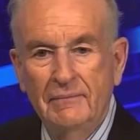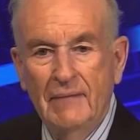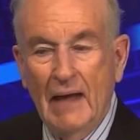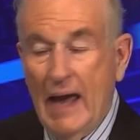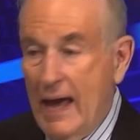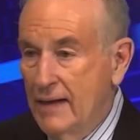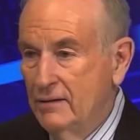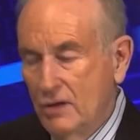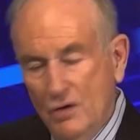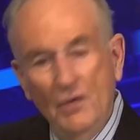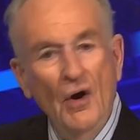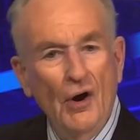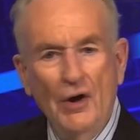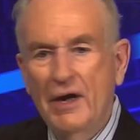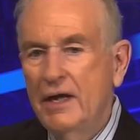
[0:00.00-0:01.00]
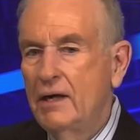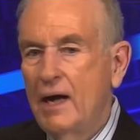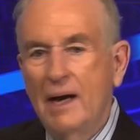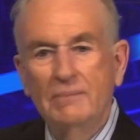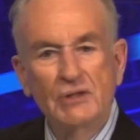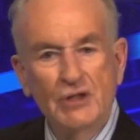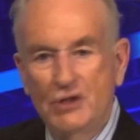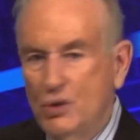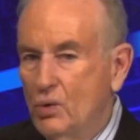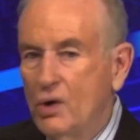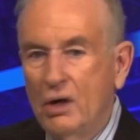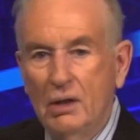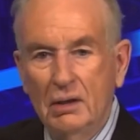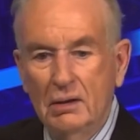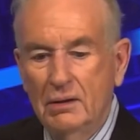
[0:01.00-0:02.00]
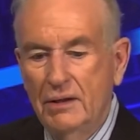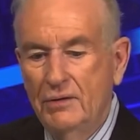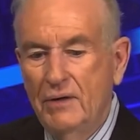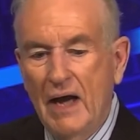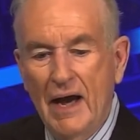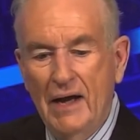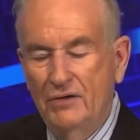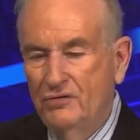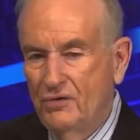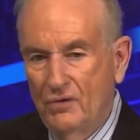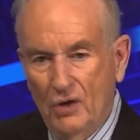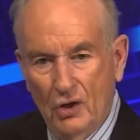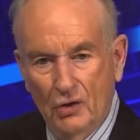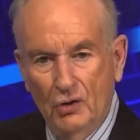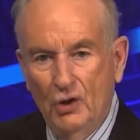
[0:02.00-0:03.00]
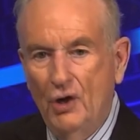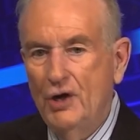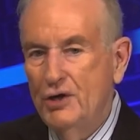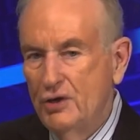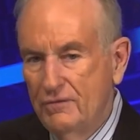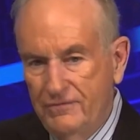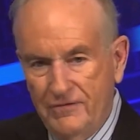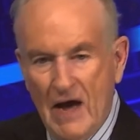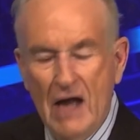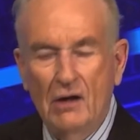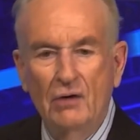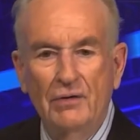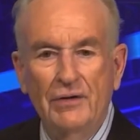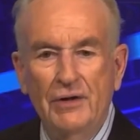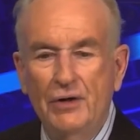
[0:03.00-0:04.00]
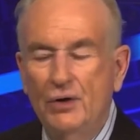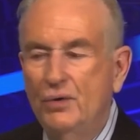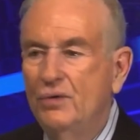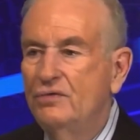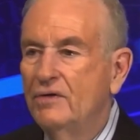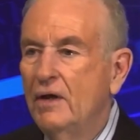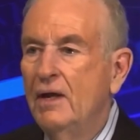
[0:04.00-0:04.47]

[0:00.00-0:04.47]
And you heard it, I'm sure. You guys are alert. You follow the news.